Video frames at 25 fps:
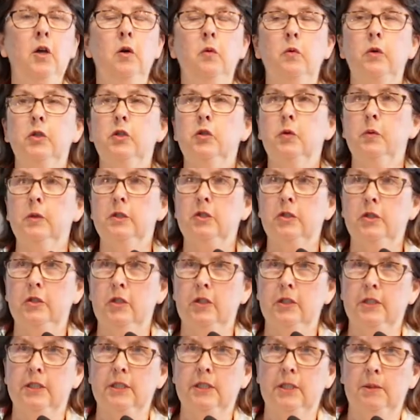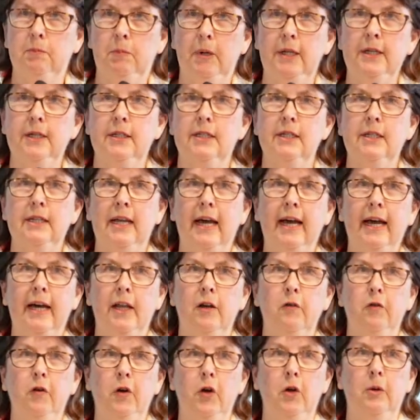which was to split
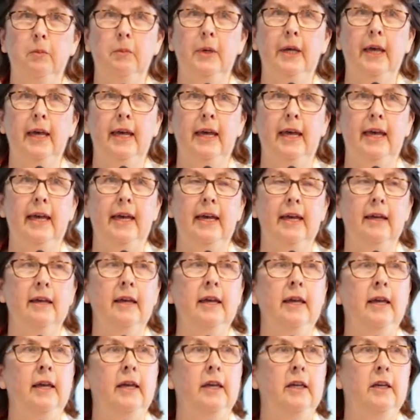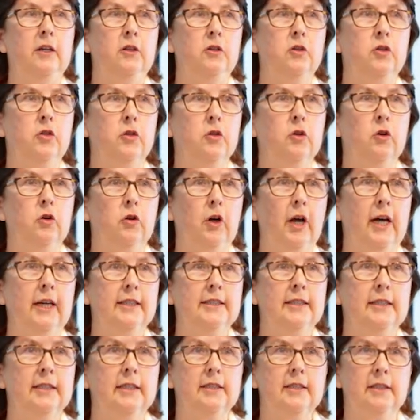out-of-home care into
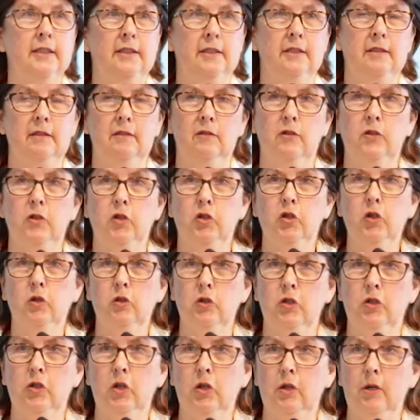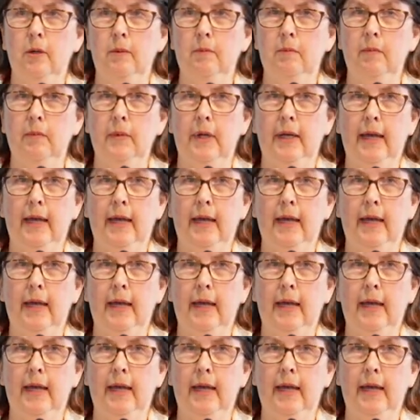crisis short-term